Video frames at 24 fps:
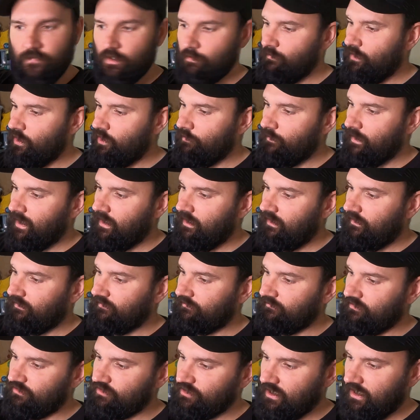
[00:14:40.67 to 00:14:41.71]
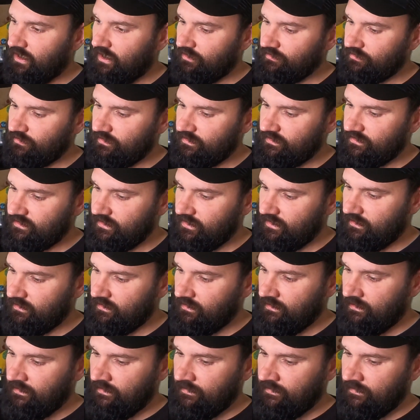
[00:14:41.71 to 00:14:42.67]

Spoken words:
mobiles, your chargers, your